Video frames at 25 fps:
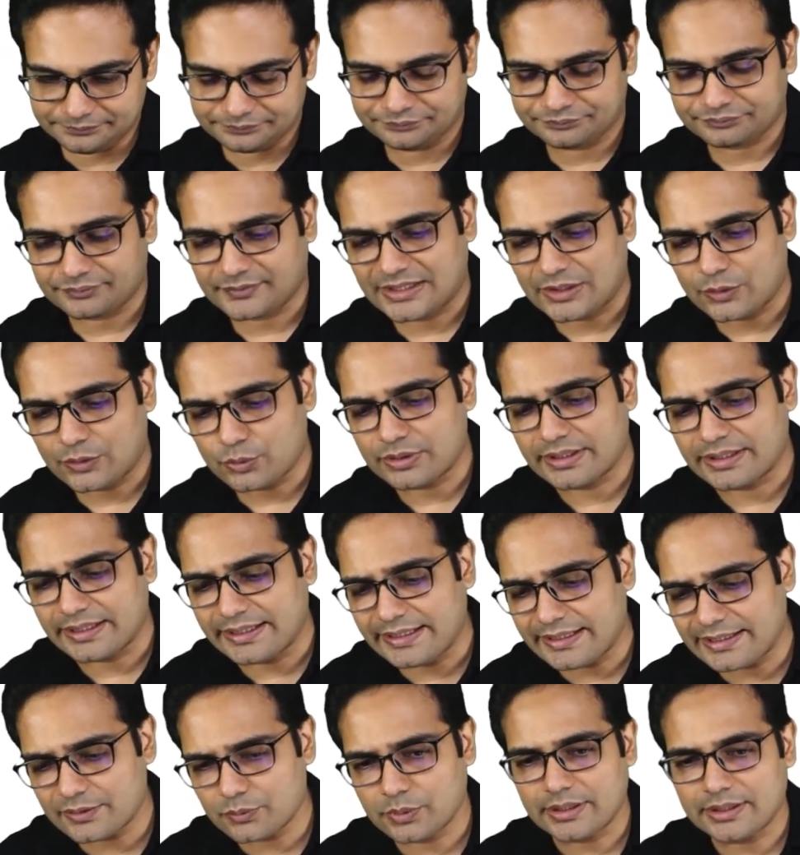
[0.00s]
Now
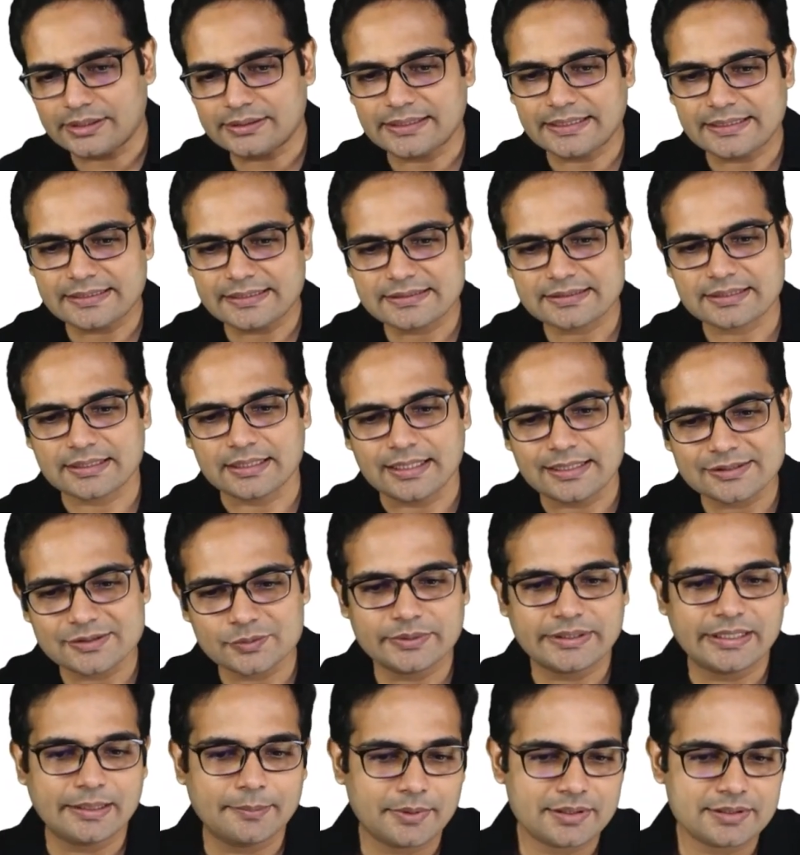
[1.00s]
grade 1, that is class 1
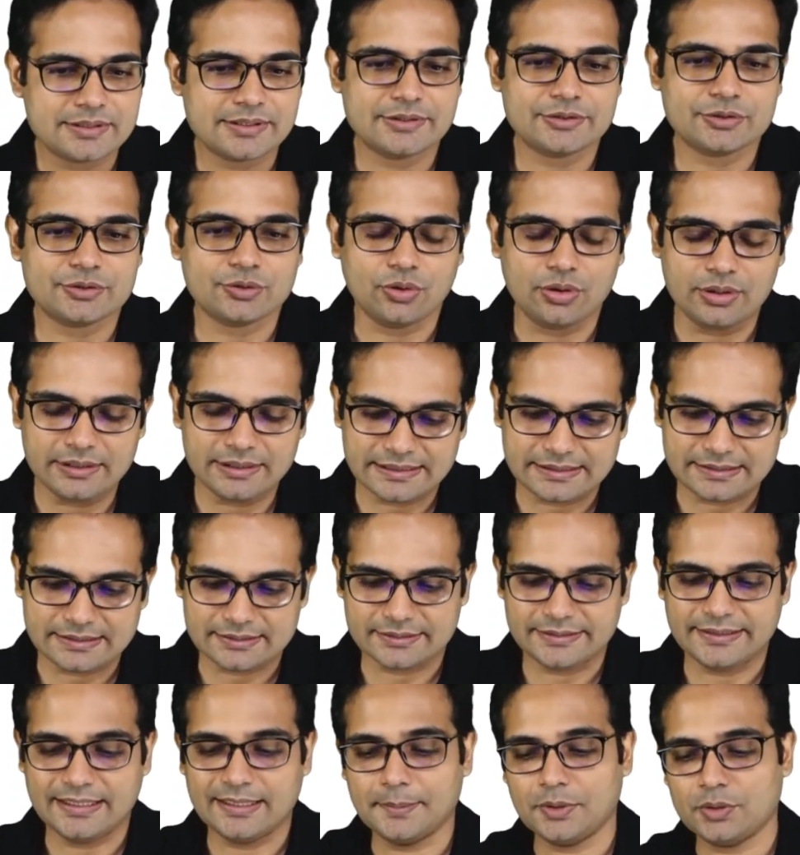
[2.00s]
hemorrhagic shock,
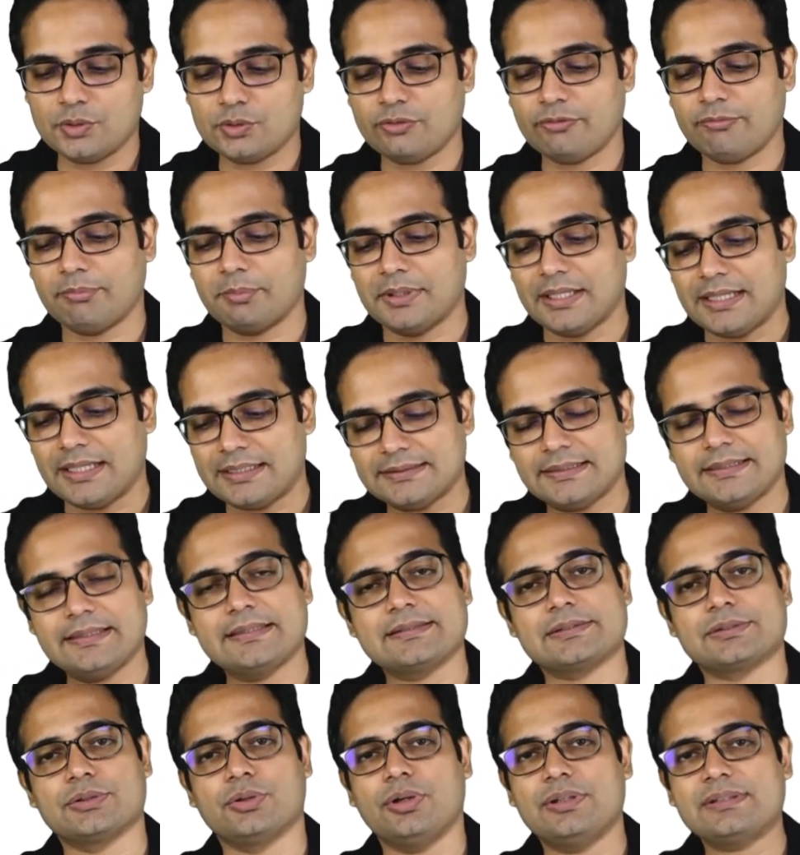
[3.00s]
the amount of blood that
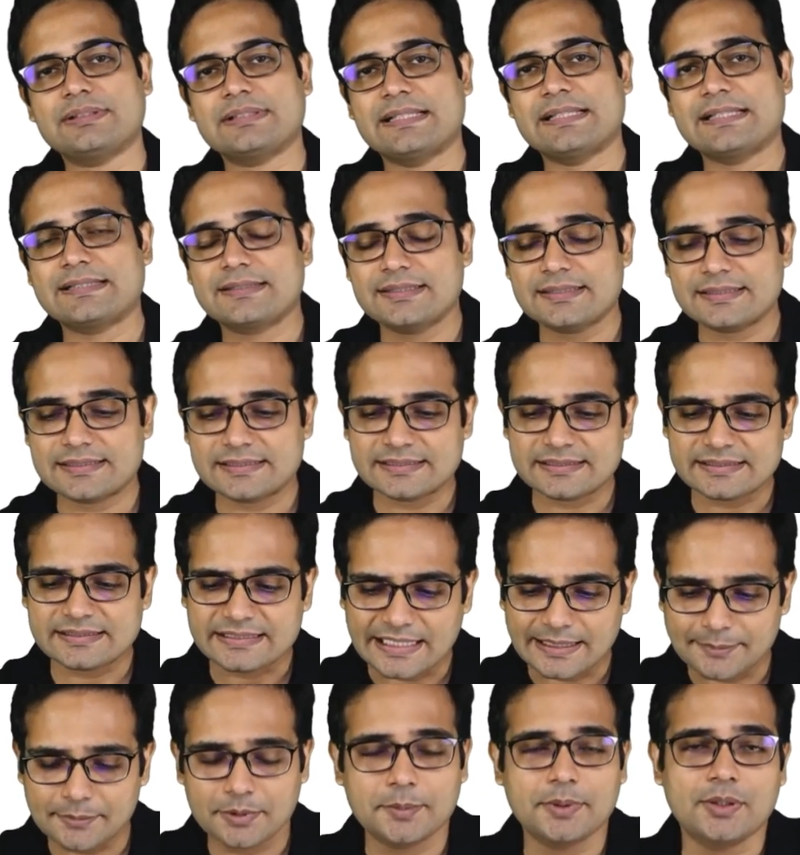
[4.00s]
is lost is the
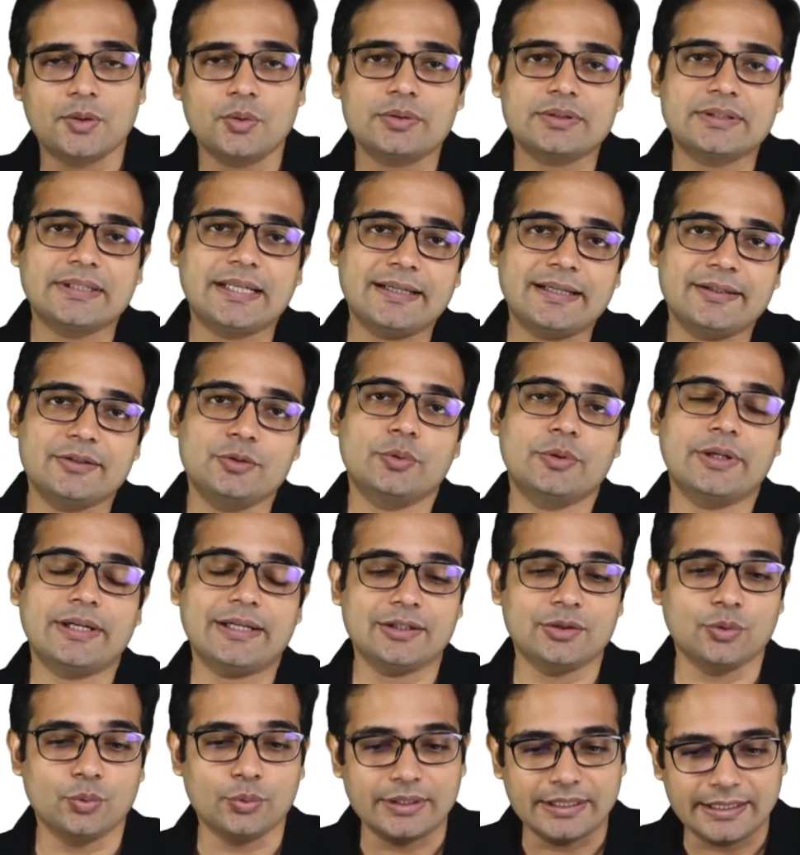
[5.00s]
same amount that you can
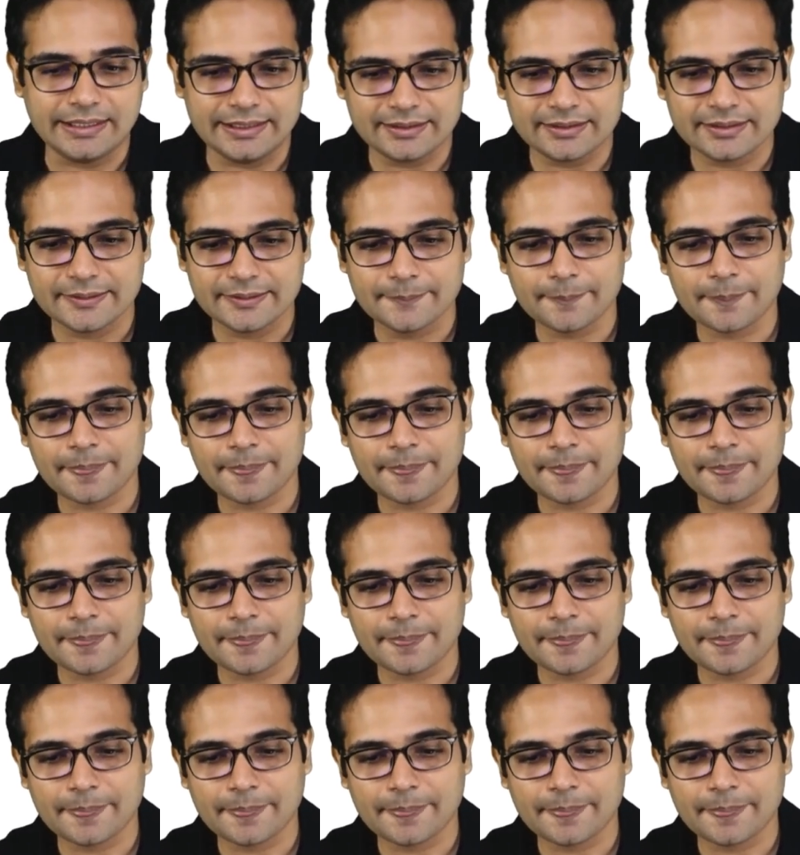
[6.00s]
donate.